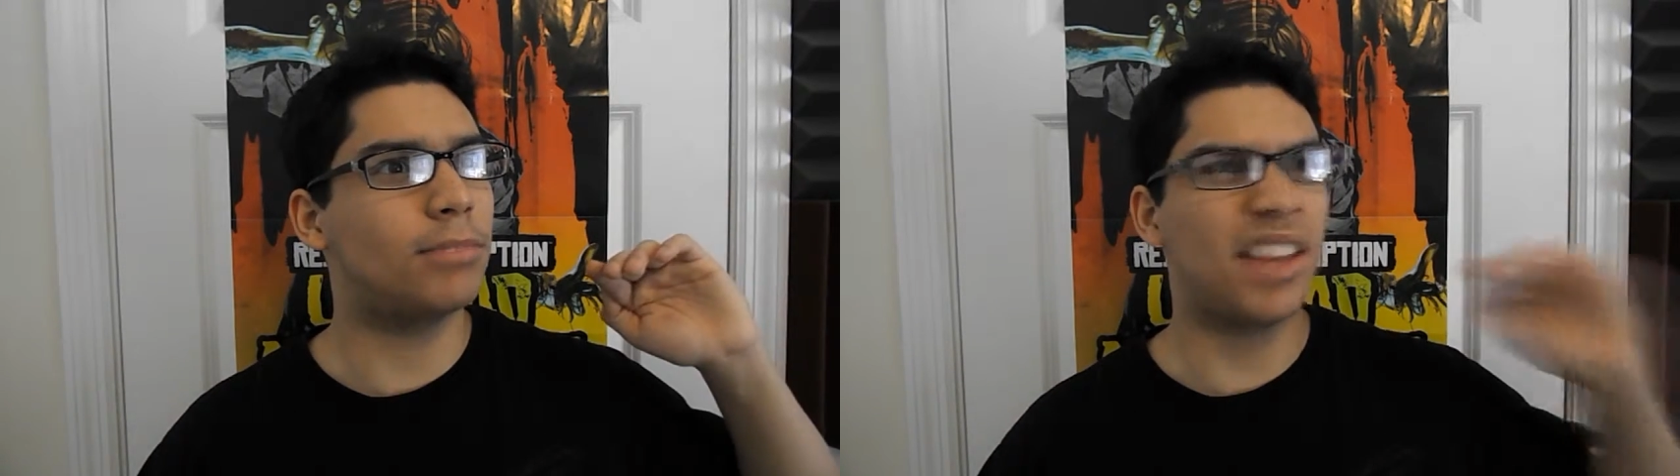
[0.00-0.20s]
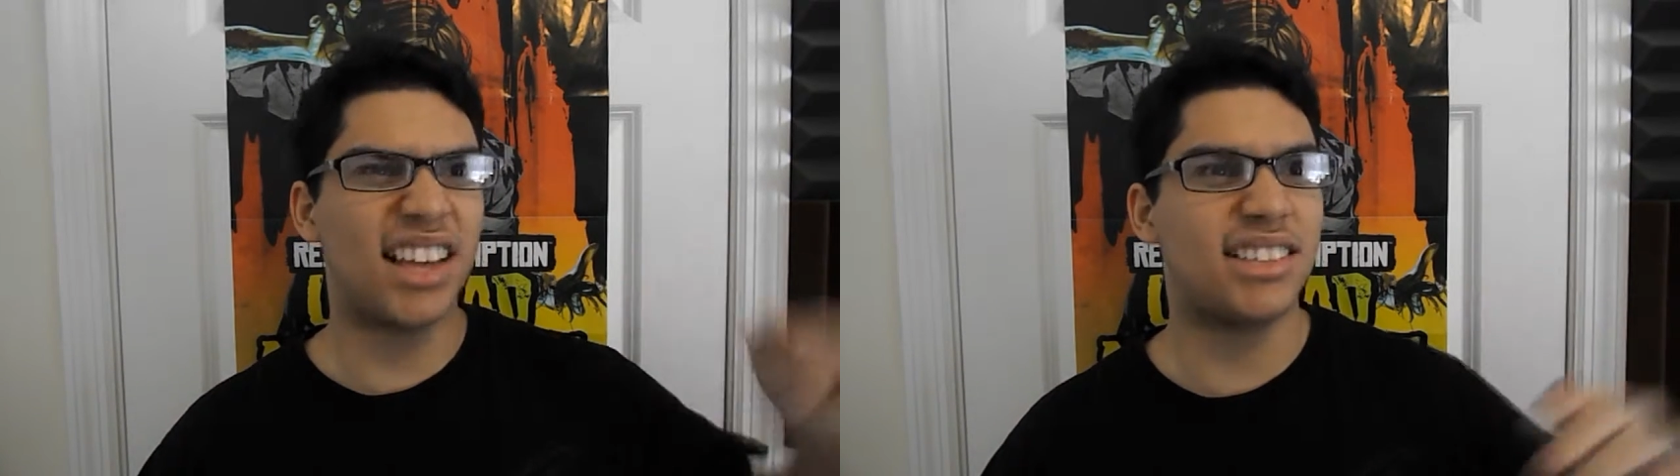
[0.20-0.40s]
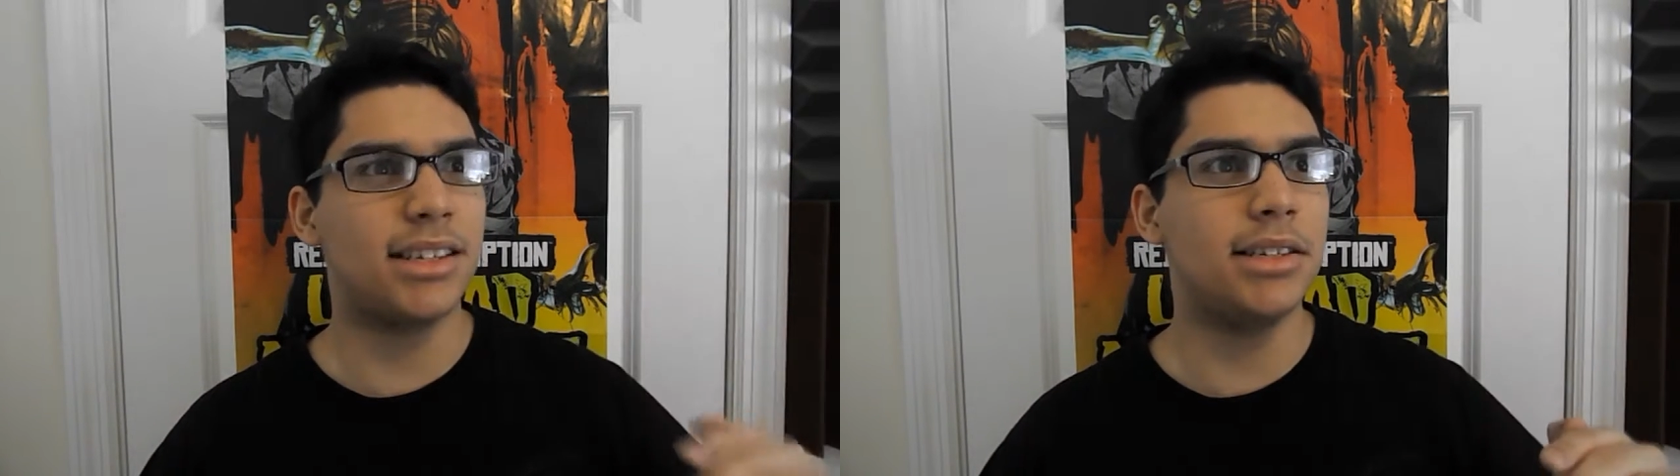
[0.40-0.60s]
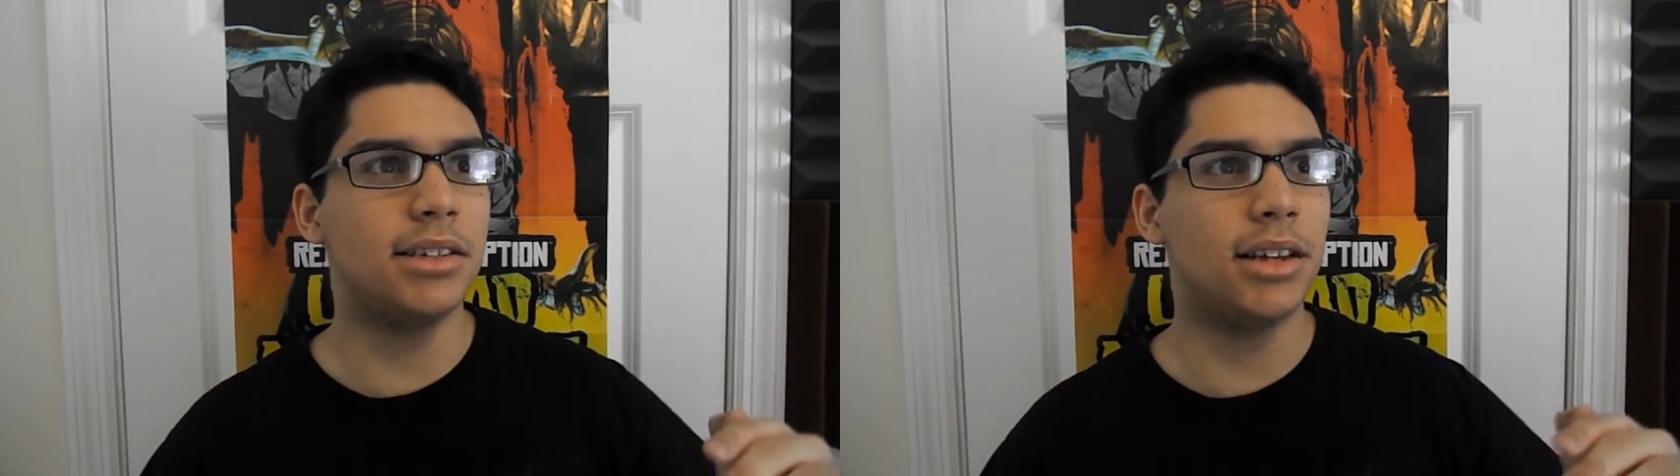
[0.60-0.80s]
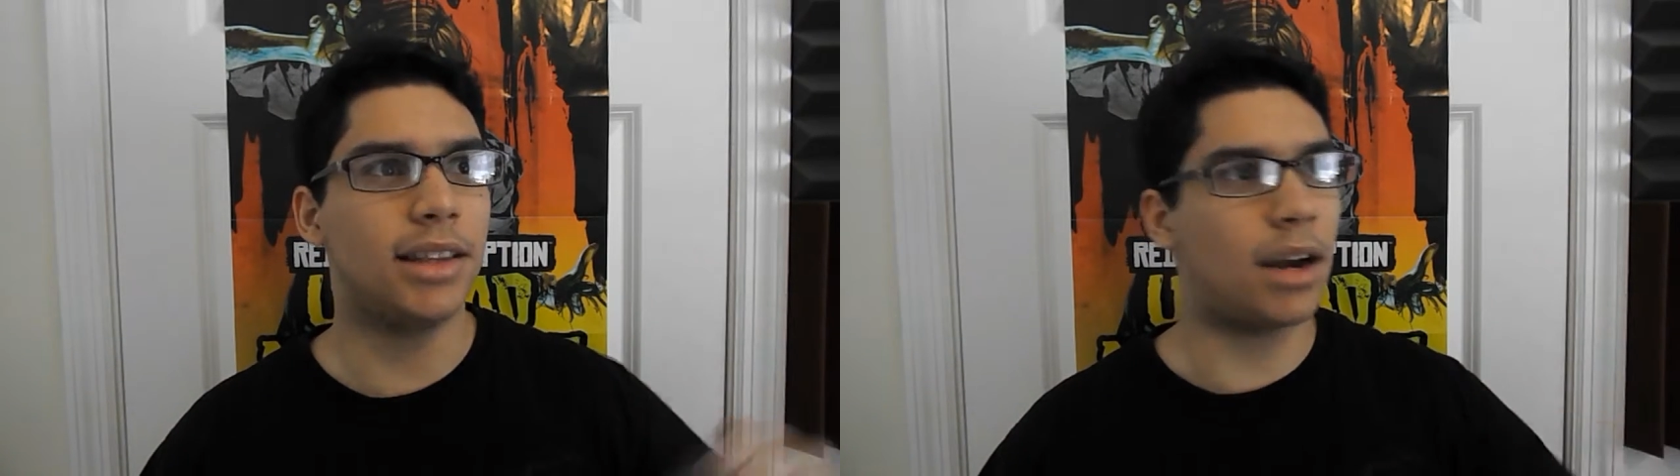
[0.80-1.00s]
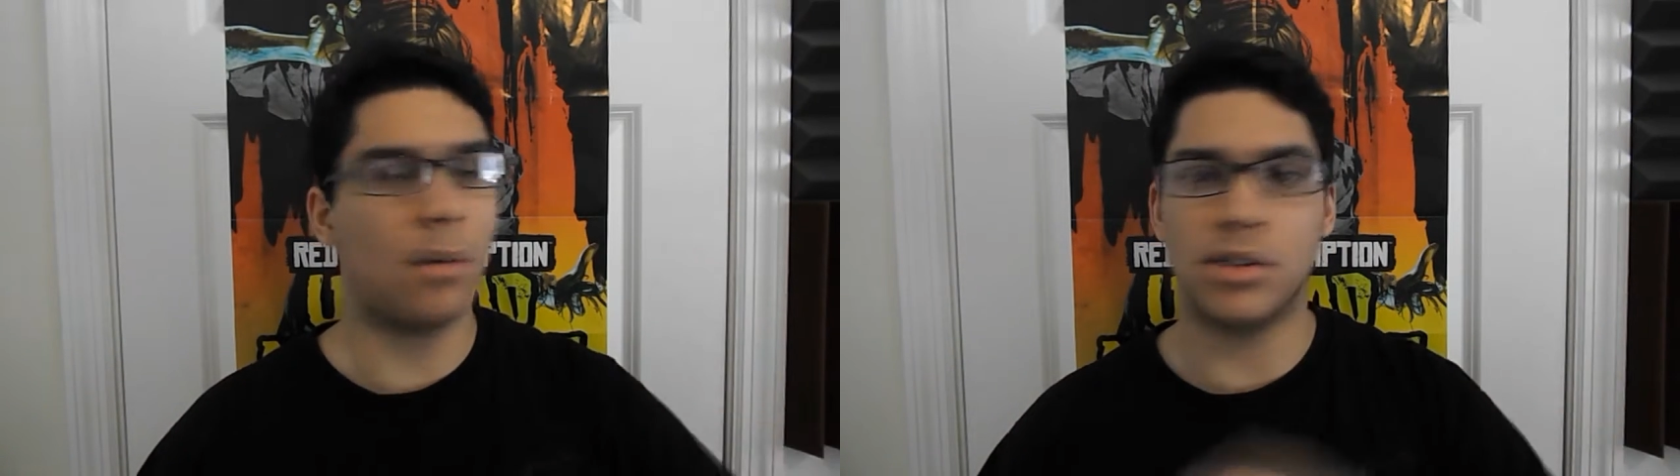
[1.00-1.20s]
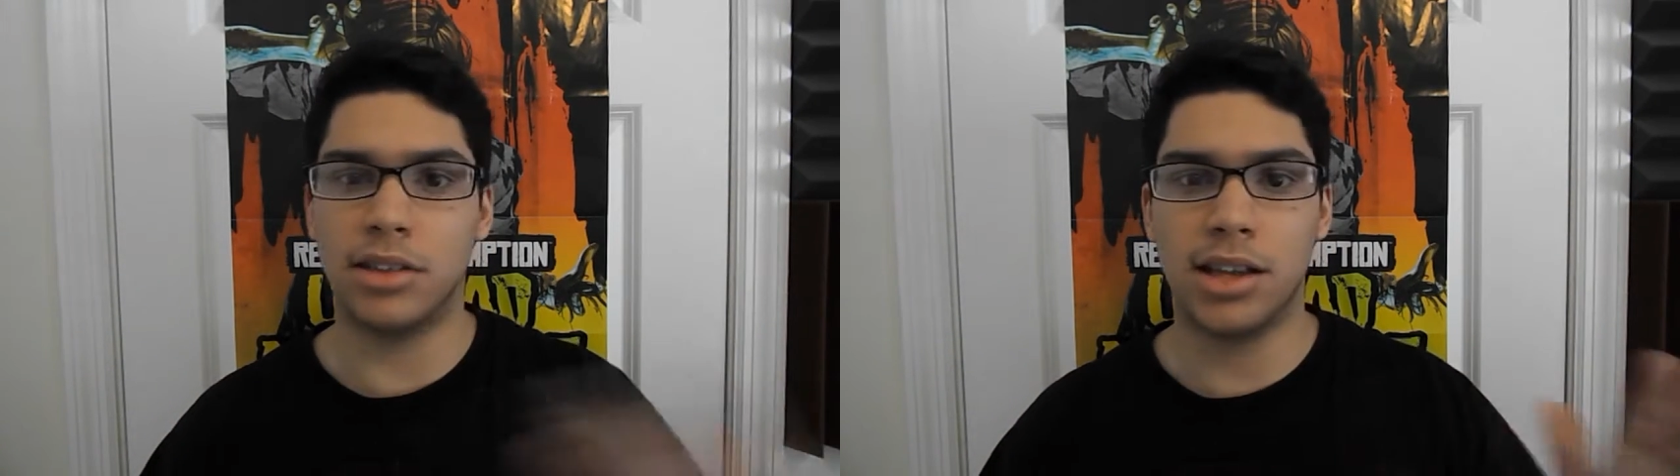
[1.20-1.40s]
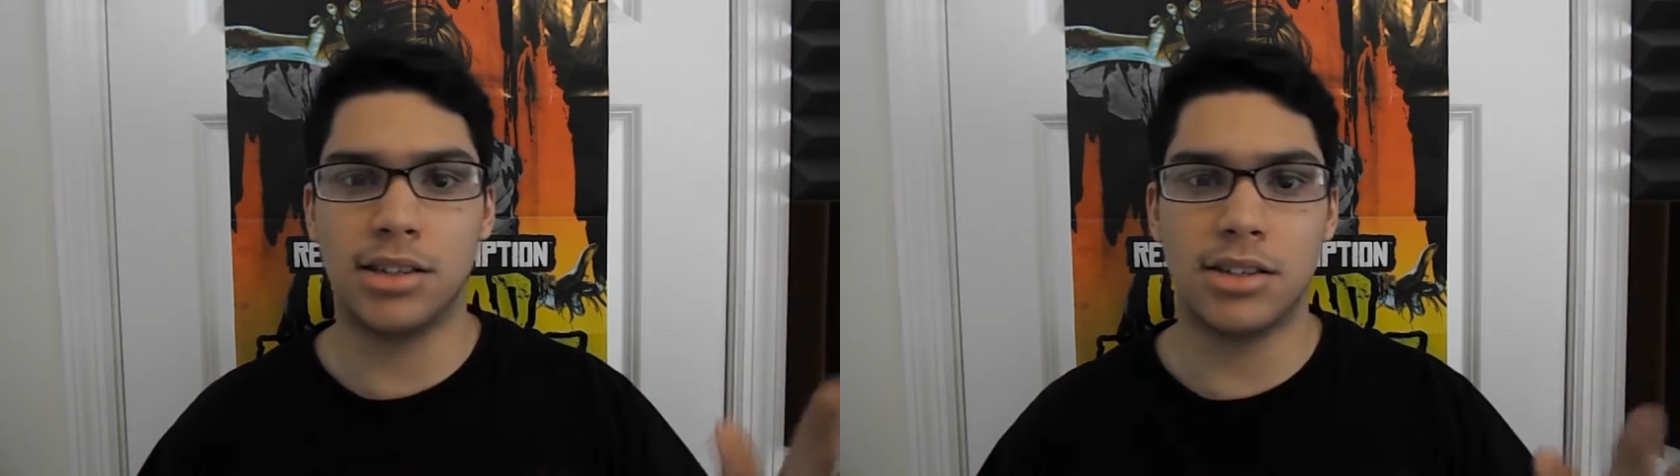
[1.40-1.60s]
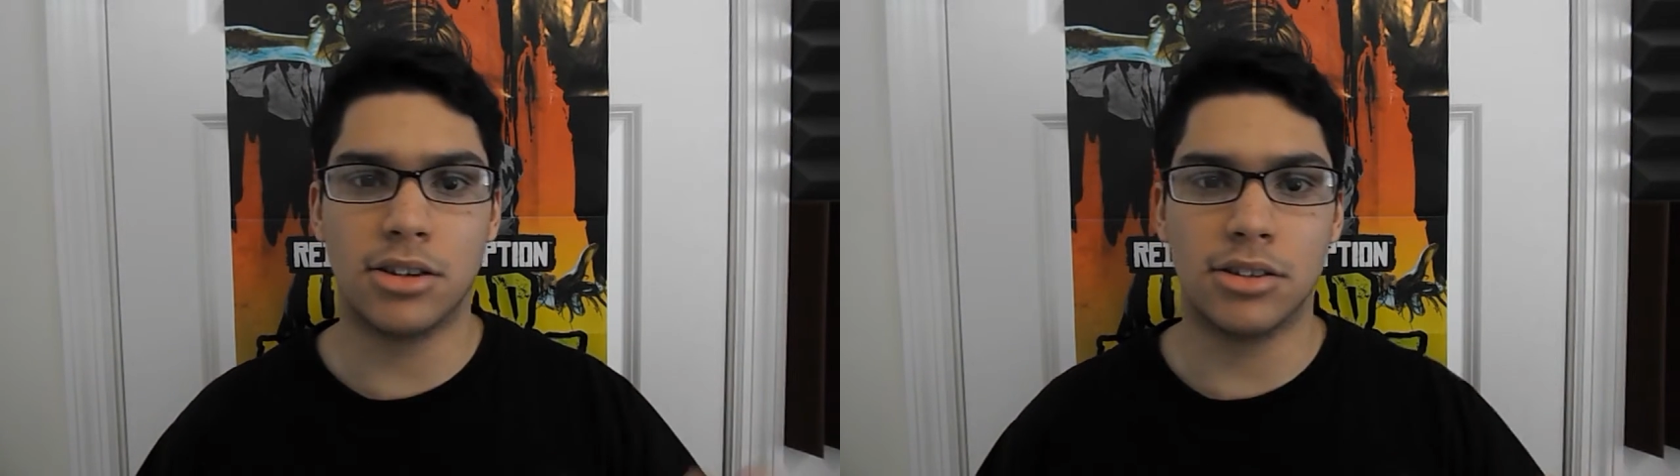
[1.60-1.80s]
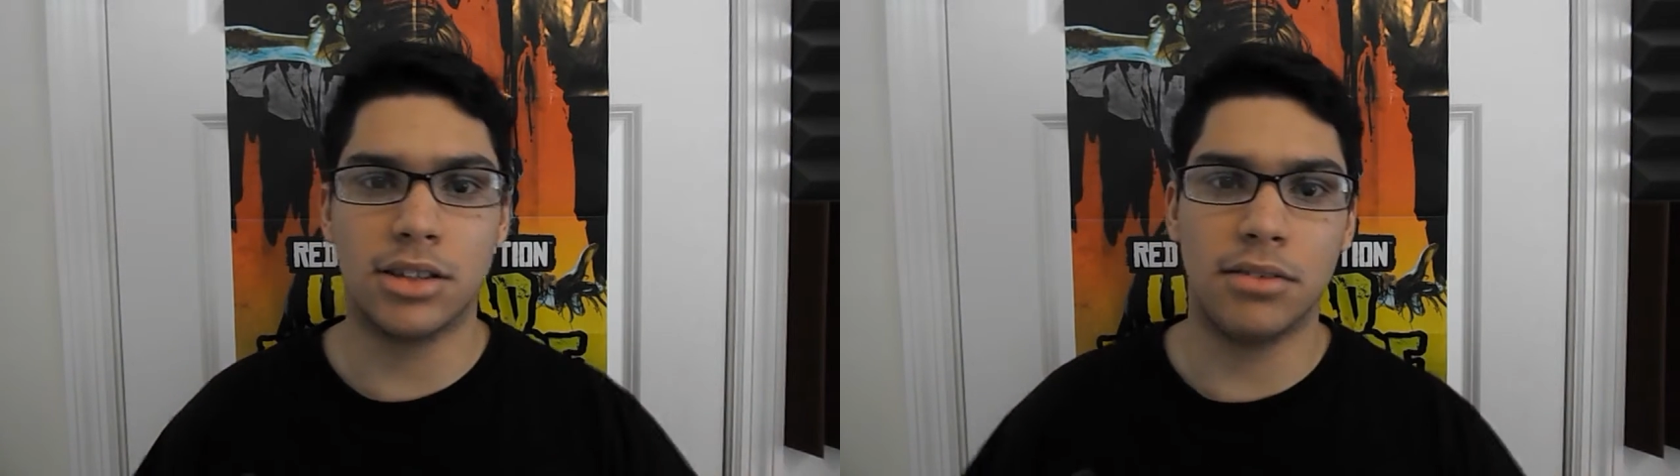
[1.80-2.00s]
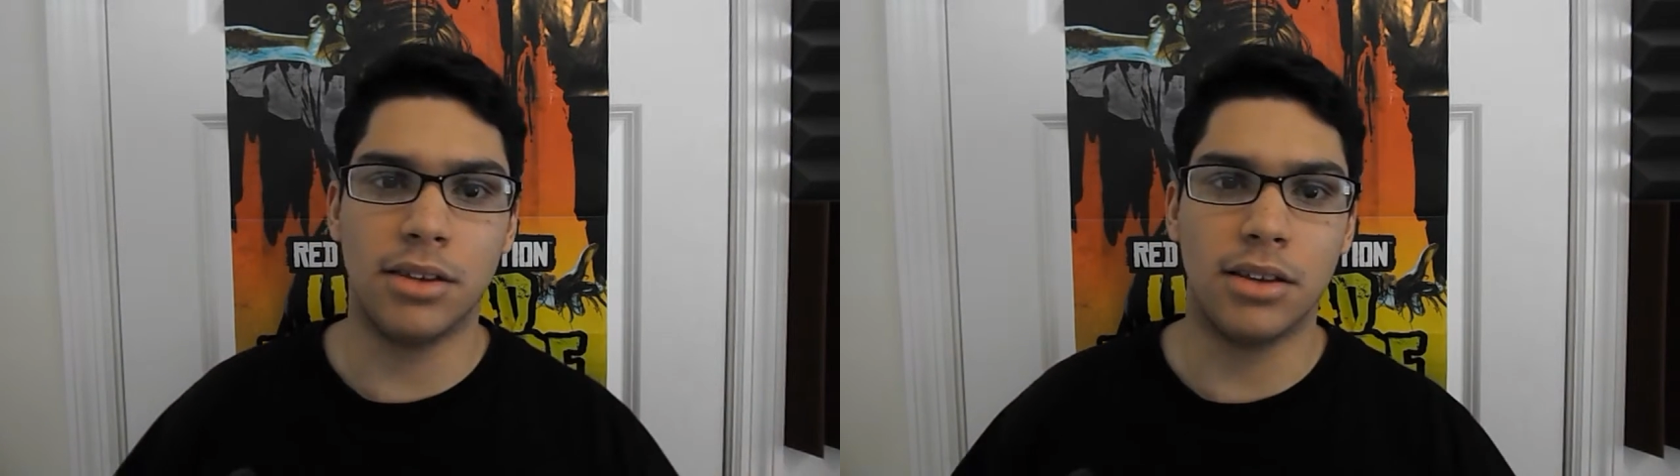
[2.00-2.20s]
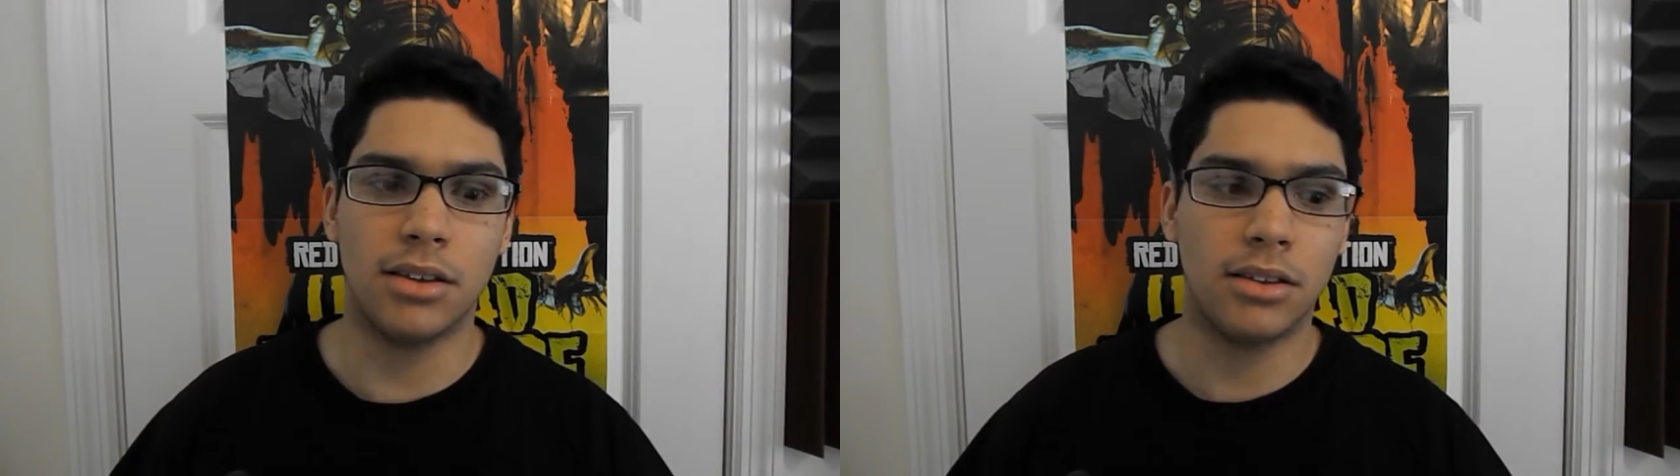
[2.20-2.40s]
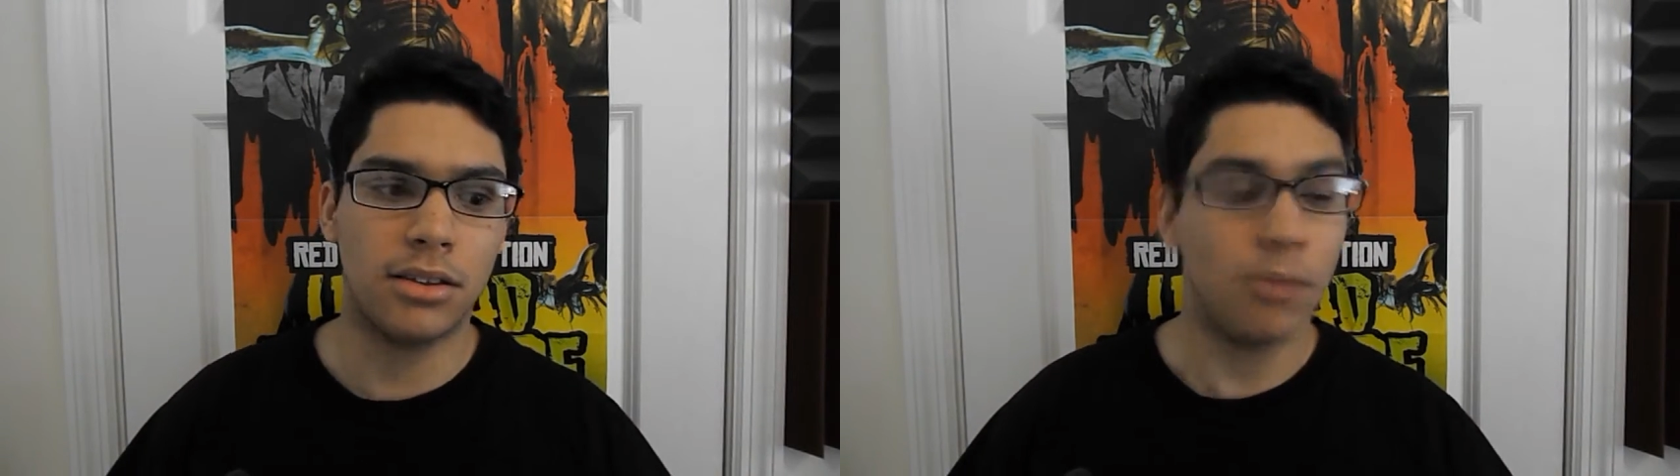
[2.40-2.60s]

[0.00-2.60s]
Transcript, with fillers: the last season, and then I watched the last season on TV.